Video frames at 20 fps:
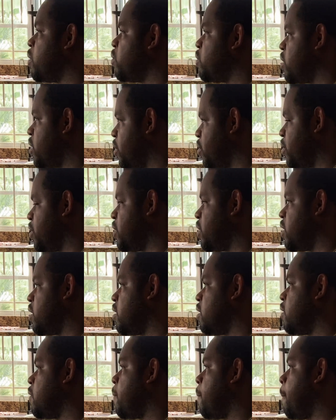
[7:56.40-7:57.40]
who is a
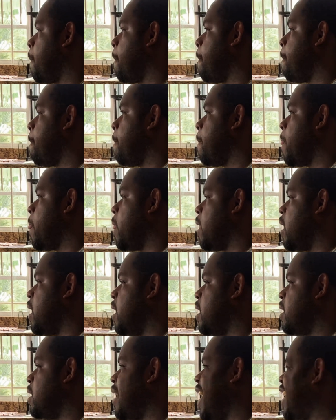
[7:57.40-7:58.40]
Christian.
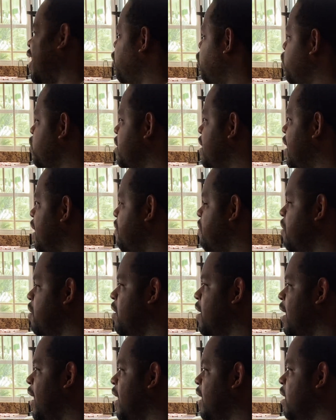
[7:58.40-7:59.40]
And I don't say that
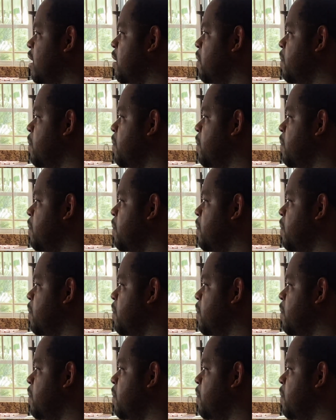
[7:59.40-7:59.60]
very lightly,